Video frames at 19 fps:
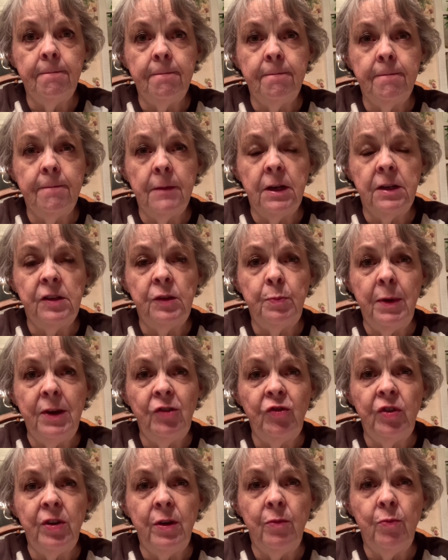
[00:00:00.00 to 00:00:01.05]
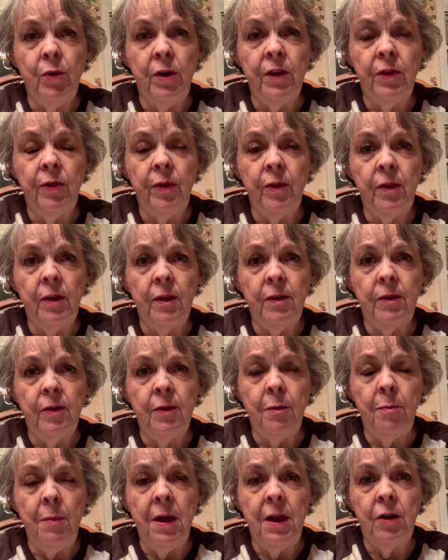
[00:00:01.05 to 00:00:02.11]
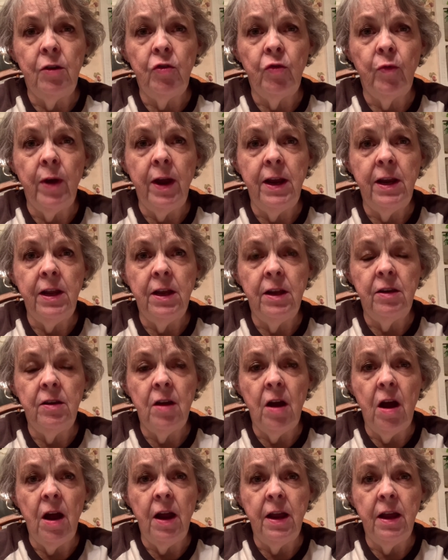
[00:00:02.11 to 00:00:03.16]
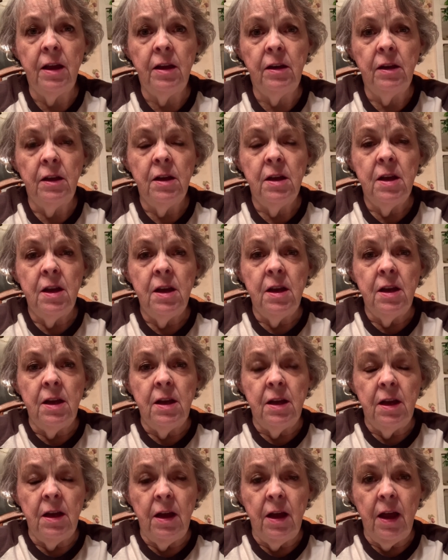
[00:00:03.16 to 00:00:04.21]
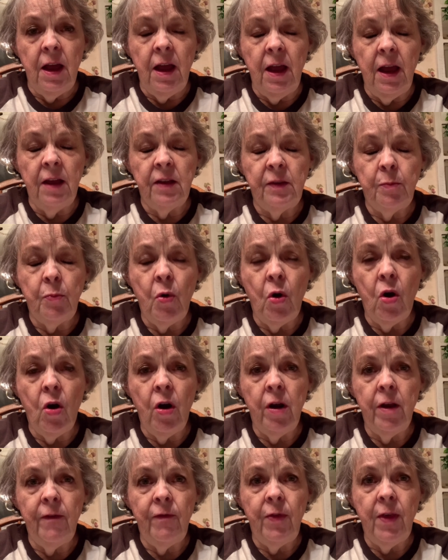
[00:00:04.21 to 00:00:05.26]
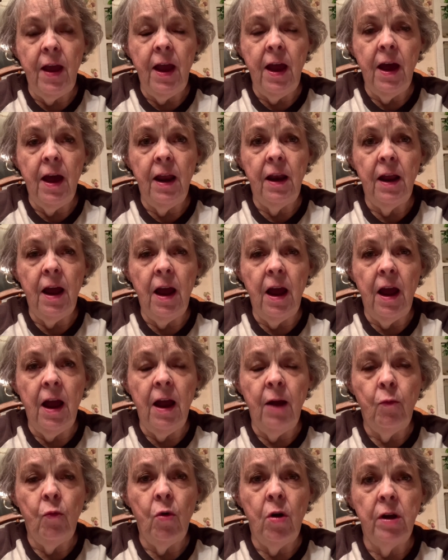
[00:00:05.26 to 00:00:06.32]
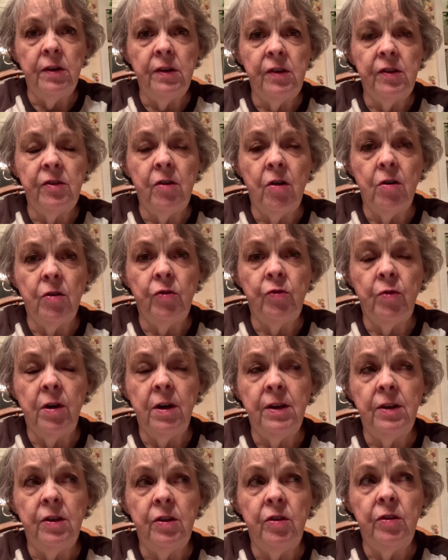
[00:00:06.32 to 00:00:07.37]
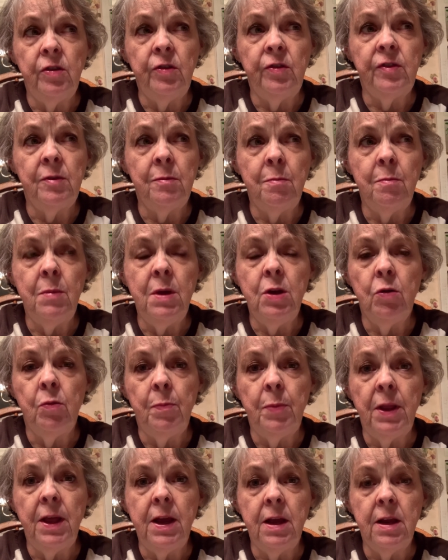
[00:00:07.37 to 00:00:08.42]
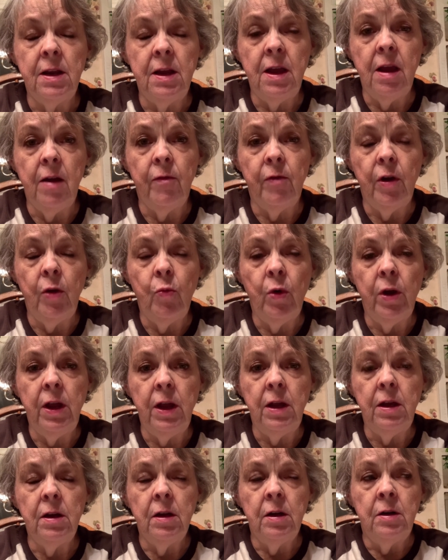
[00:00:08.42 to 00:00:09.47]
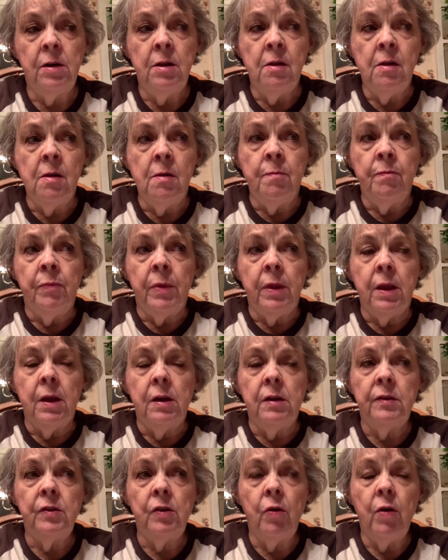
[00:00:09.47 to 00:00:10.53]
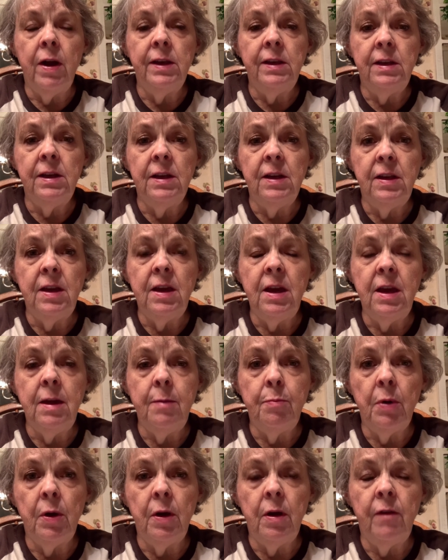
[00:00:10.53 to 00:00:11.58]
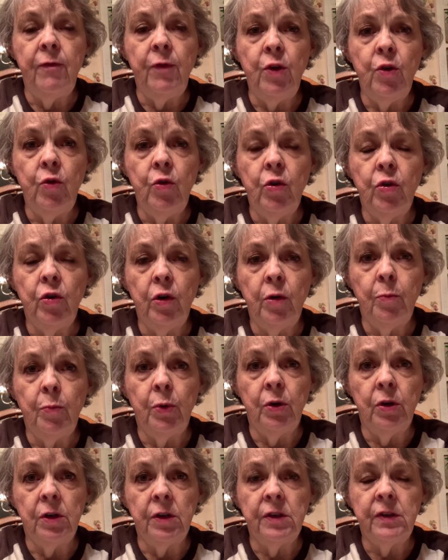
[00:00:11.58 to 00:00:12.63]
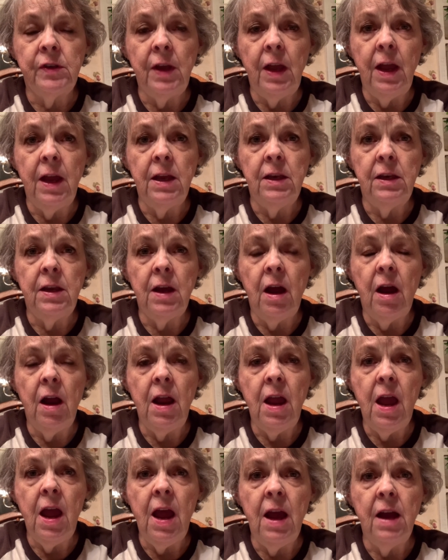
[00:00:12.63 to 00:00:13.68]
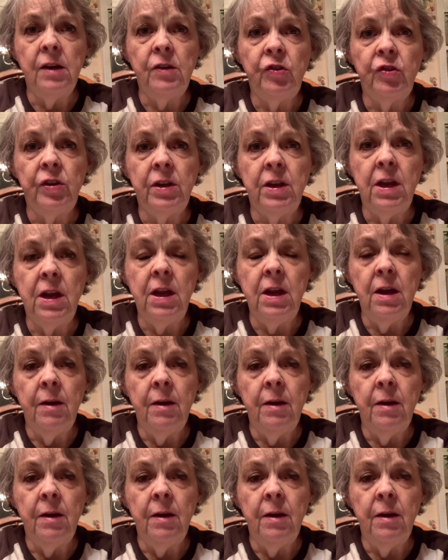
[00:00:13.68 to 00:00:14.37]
especially with the Mediterranean diet, as a part of that, I want to start trying to do some meal planning every week. So I did keep a few cookbooks, and I actually,